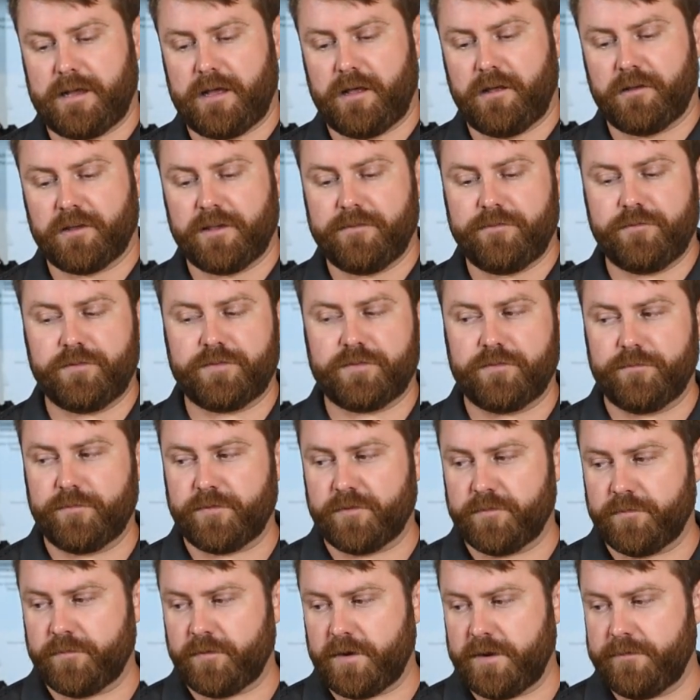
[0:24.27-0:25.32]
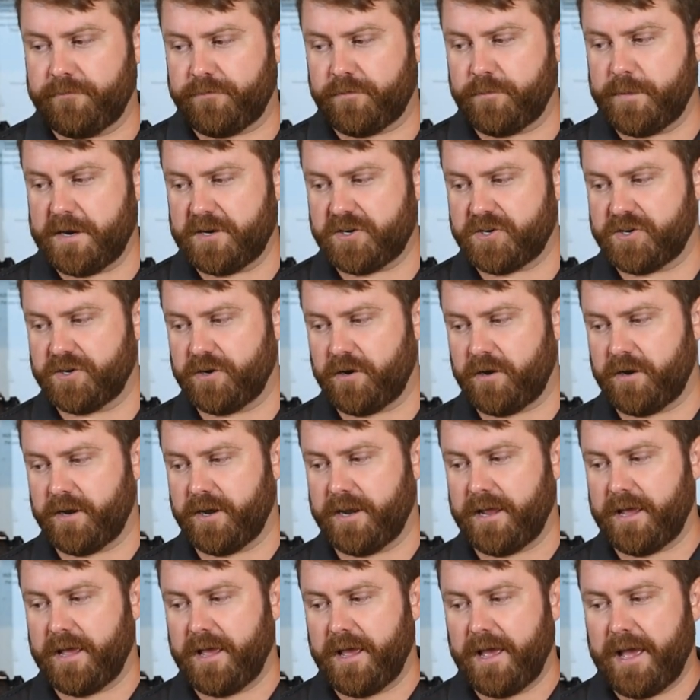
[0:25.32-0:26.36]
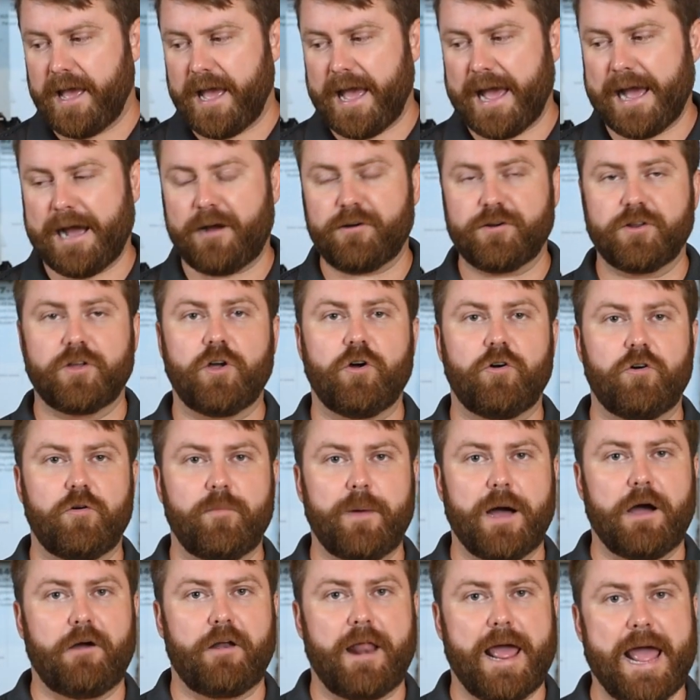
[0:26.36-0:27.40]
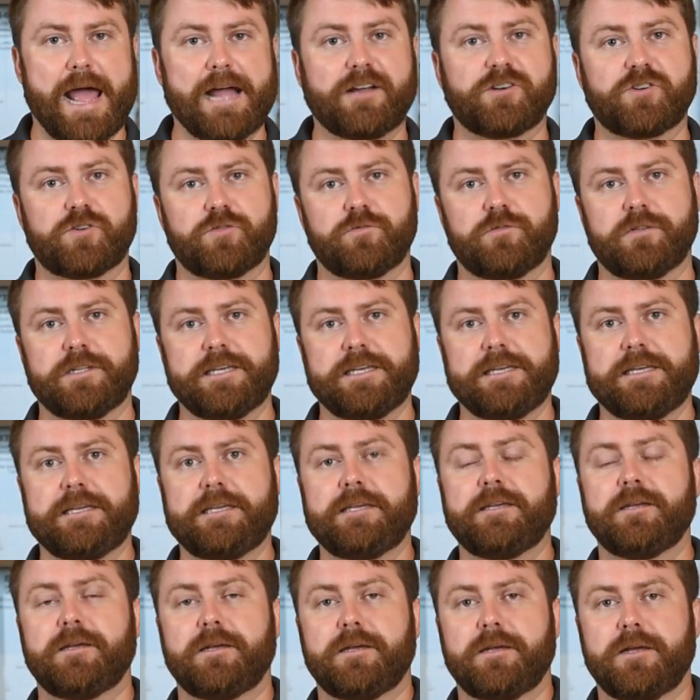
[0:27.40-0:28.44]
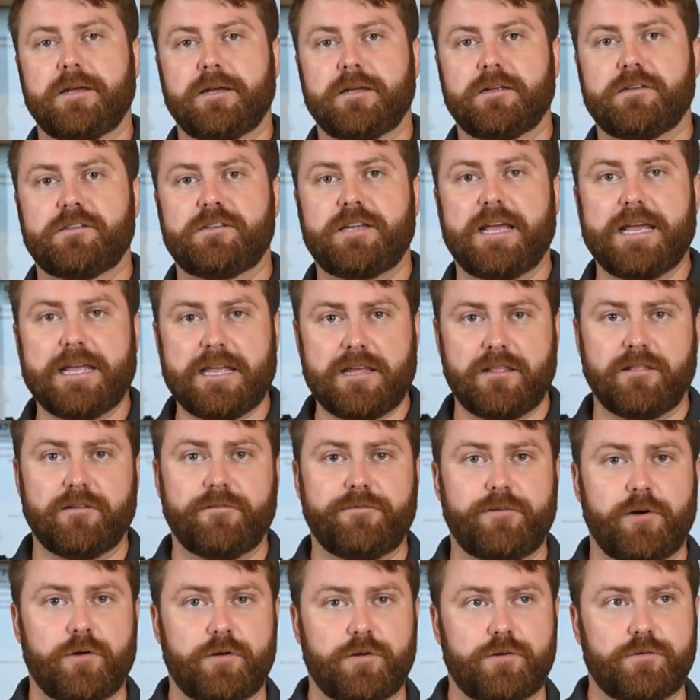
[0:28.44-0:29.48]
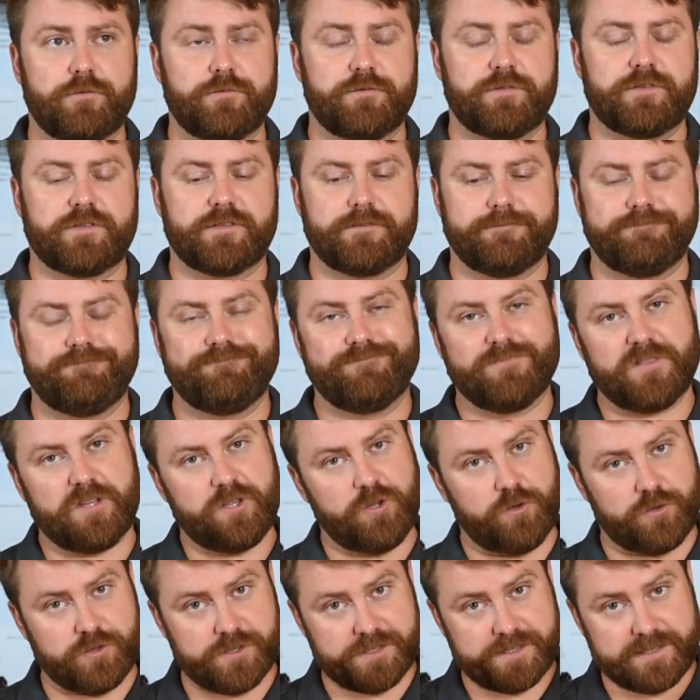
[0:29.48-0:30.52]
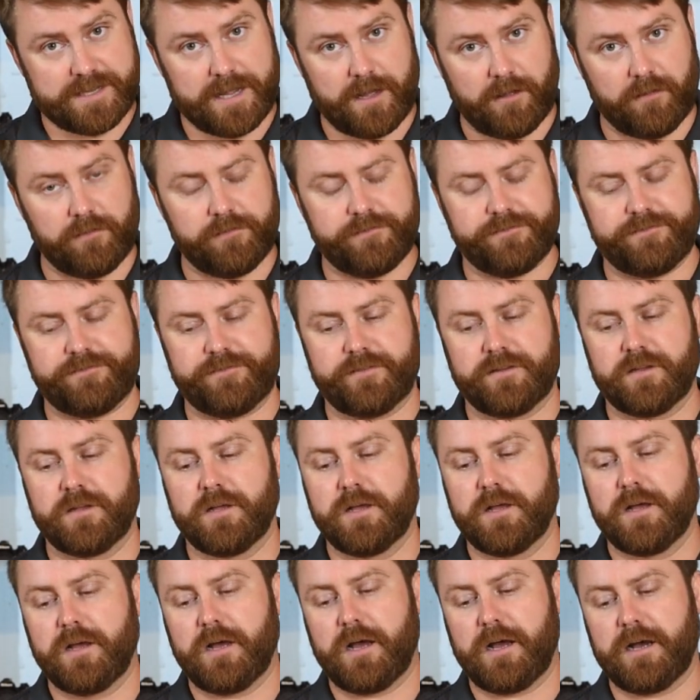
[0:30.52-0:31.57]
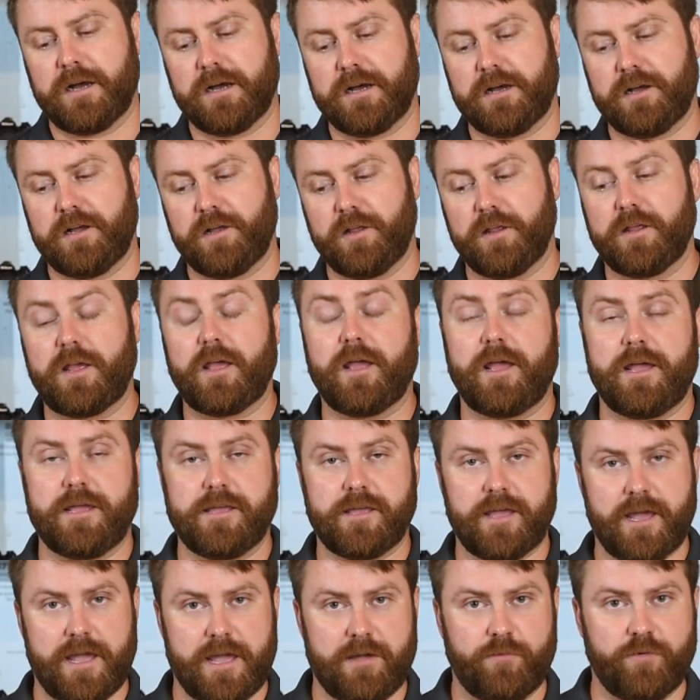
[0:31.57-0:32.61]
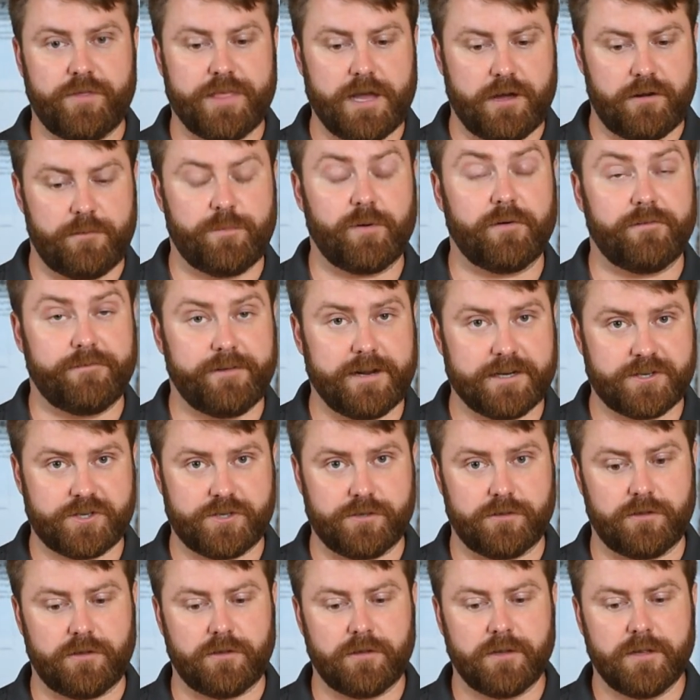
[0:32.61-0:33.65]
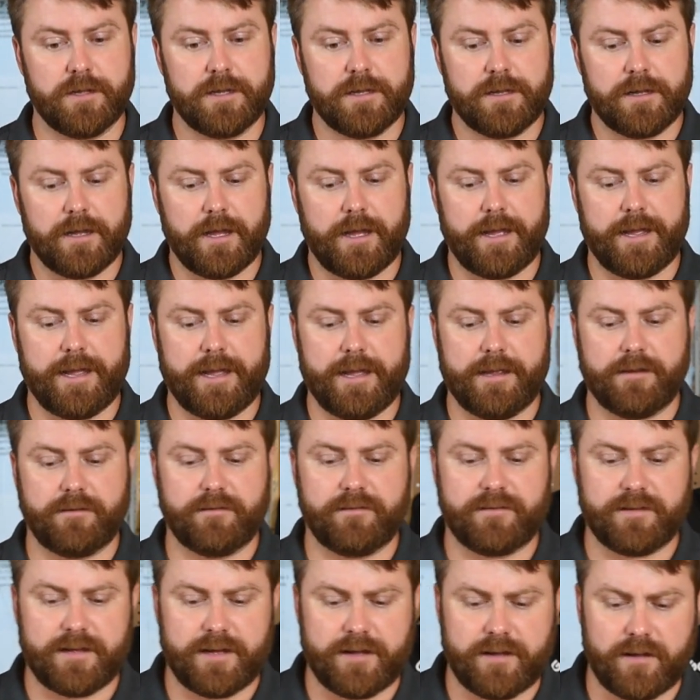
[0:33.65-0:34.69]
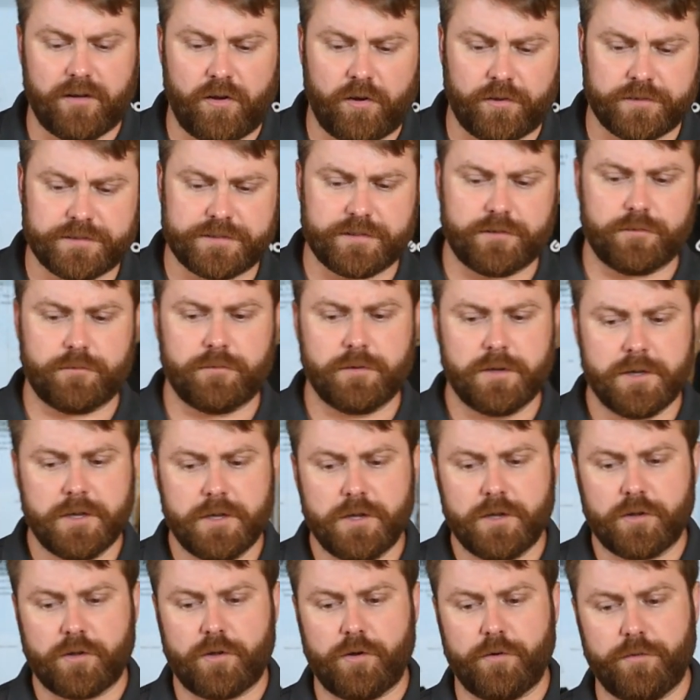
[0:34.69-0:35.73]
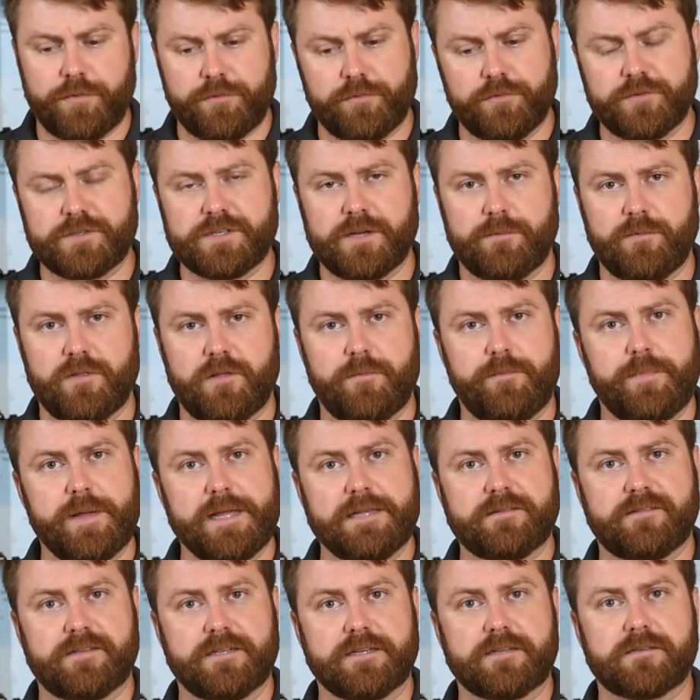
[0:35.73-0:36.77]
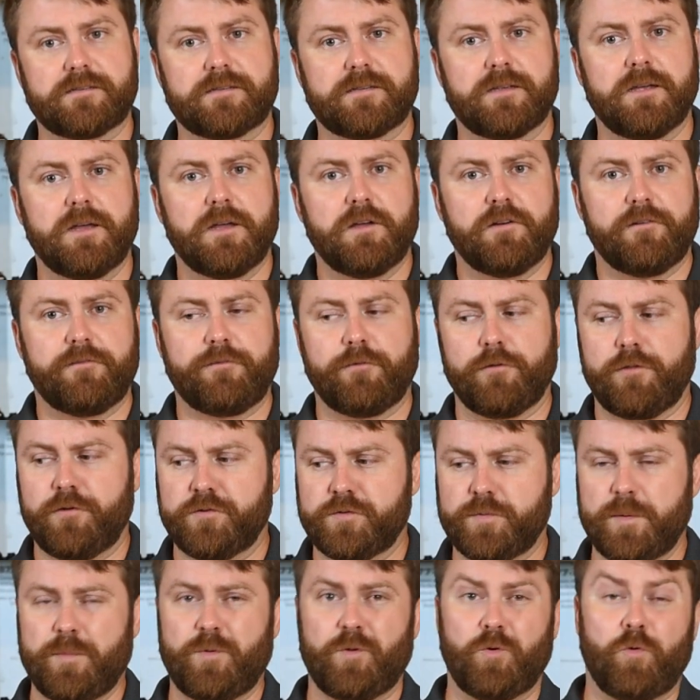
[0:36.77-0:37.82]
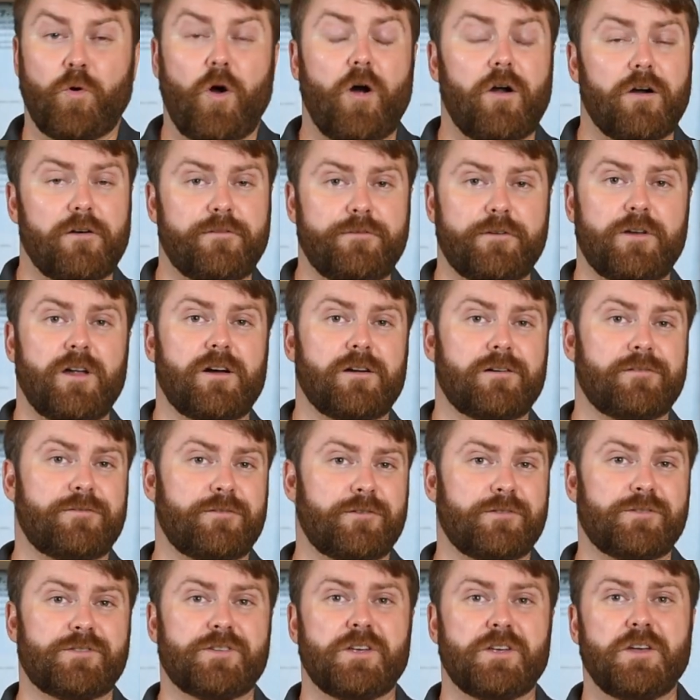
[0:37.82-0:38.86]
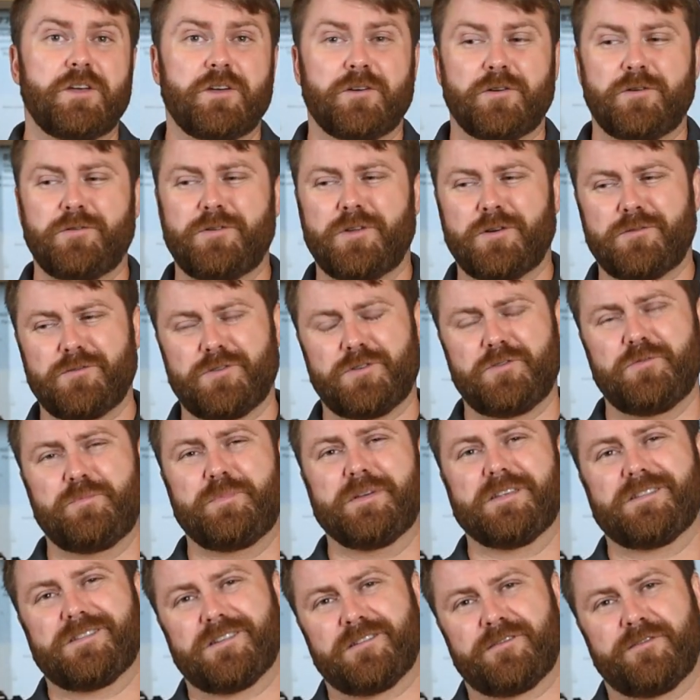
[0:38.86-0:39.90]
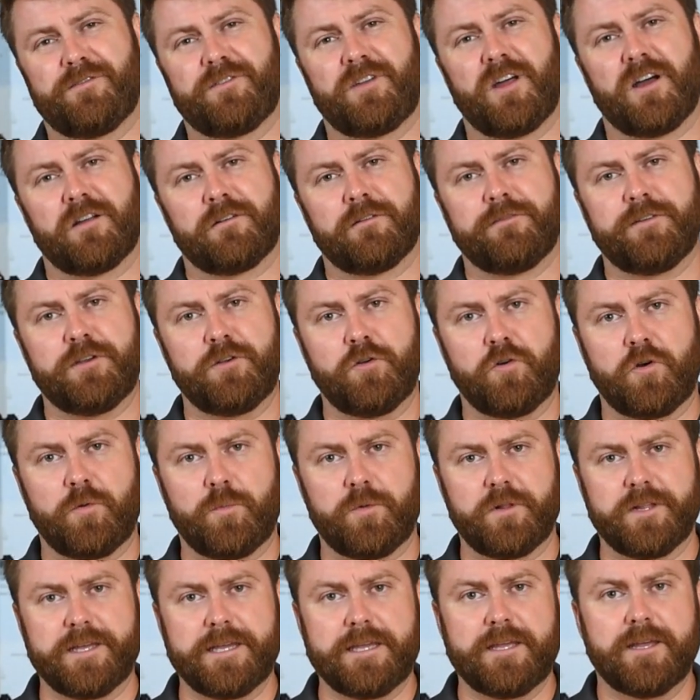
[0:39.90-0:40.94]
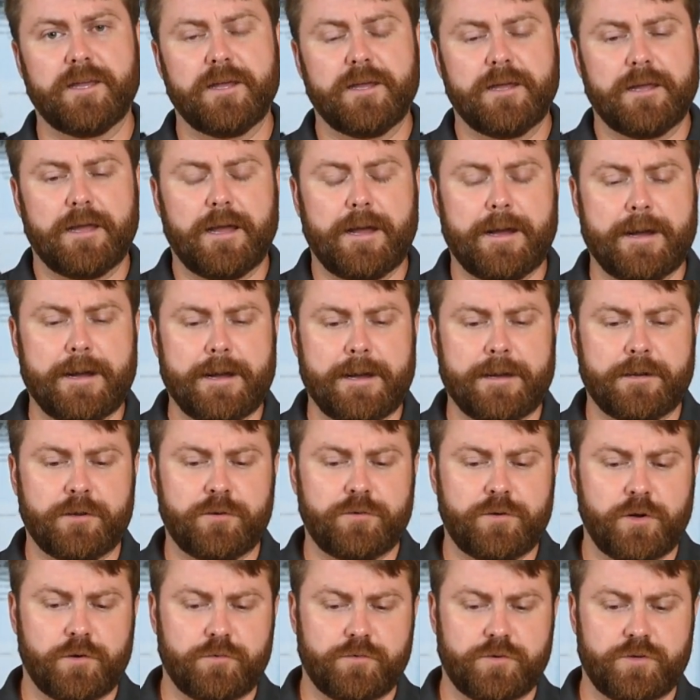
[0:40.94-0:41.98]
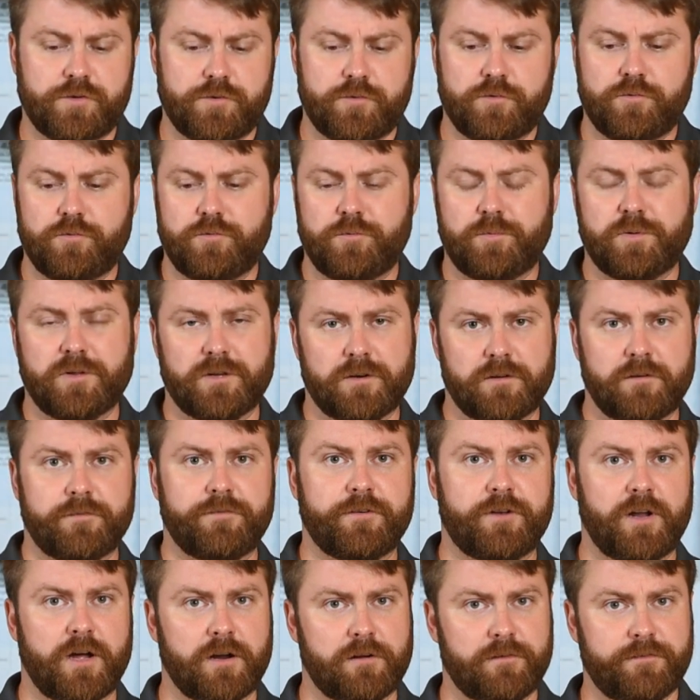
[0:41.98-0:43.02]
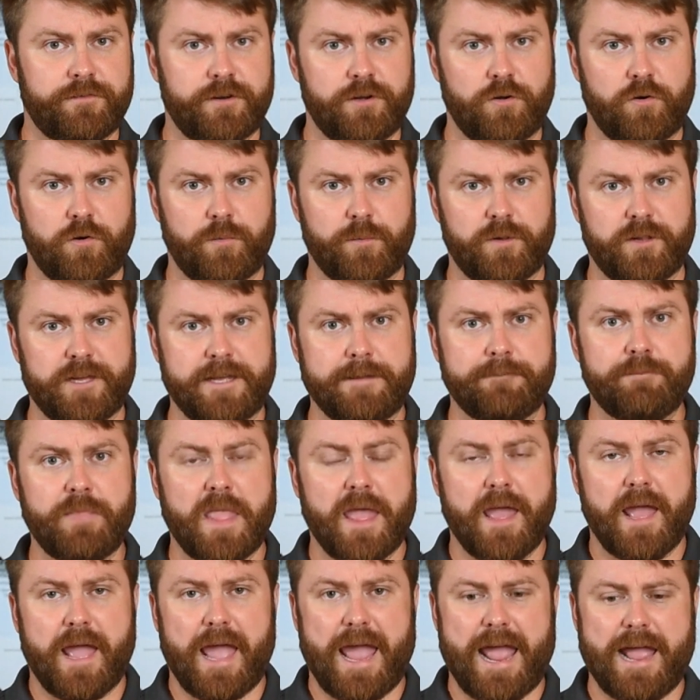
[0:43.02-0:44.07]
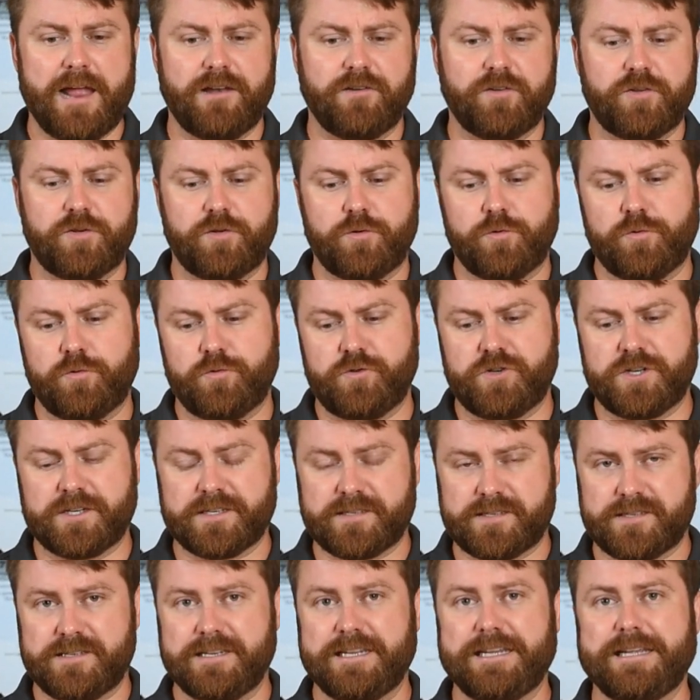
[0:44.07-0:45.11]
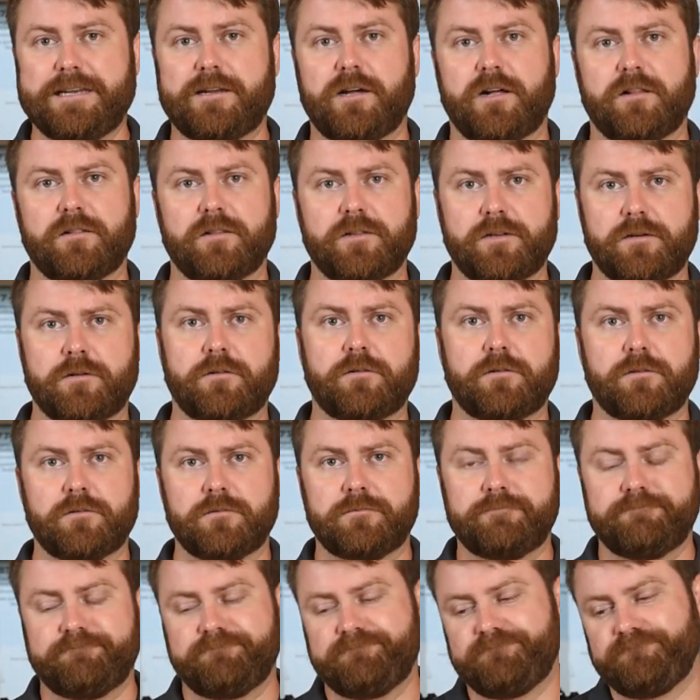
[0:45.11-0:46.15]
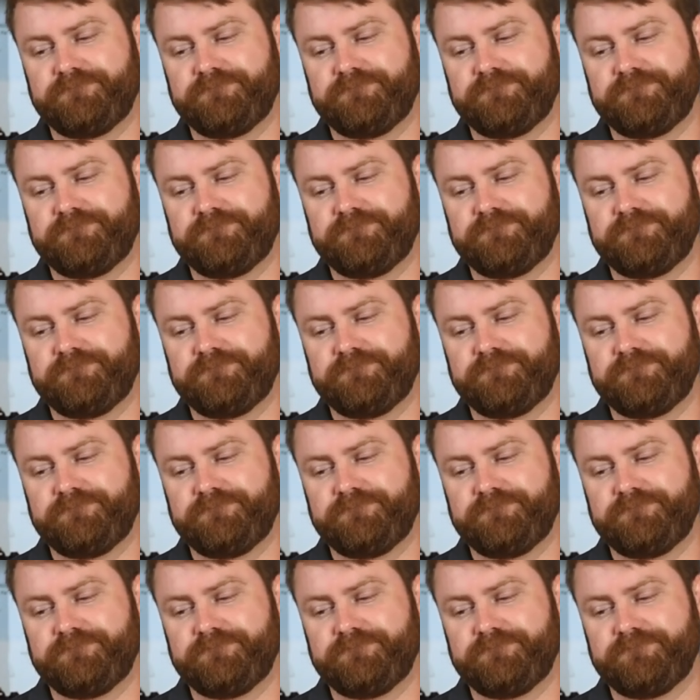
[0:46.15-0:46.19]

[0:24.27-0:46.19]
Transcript: I'll give you some information on how to go about actually taking the photos yourself, aka without a professional, and also go through some of the basics for those people who are photographers who don't do business photography normally, who don't do political photography normally, and who just need a little